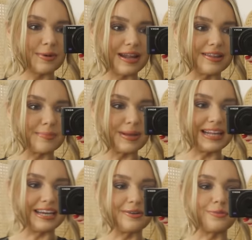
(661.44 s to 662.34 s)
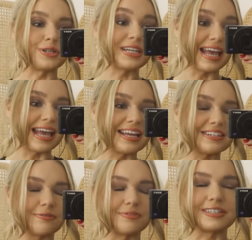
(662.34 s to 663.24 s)
when the million would hit,
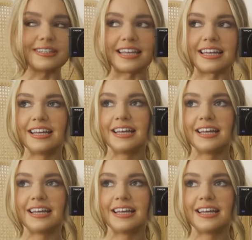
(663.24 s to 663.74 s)
obviously.